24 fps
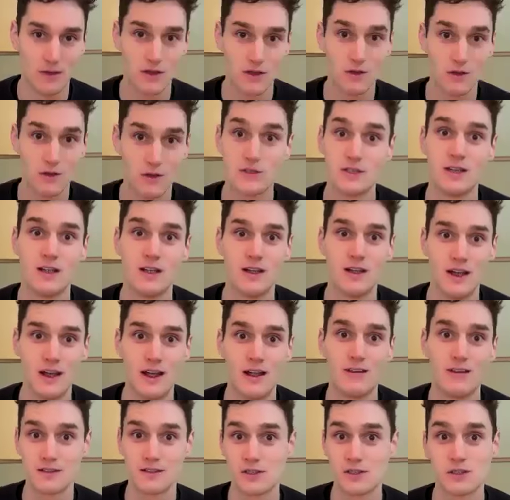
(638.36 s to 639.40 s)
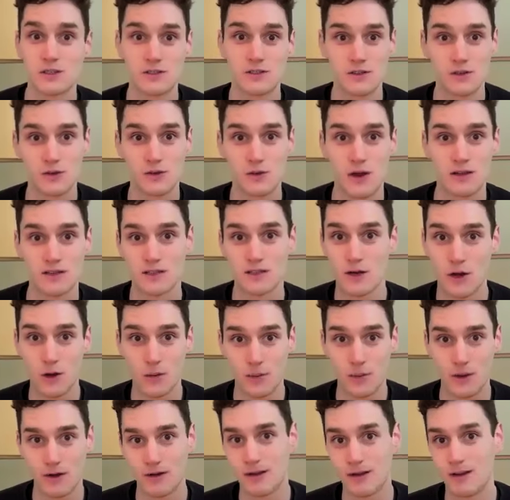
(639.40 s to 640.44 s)
huge. And that's just the trial
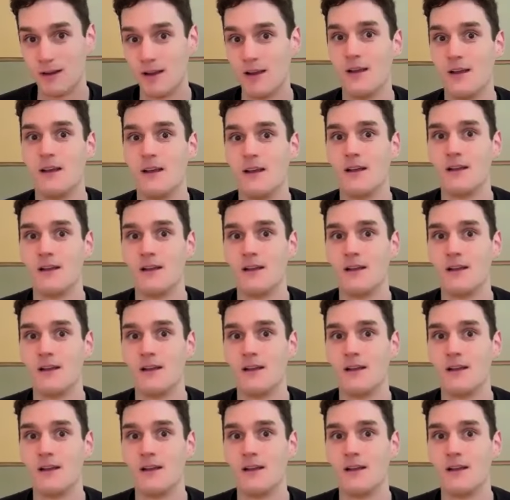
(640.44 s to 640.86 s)
startup period.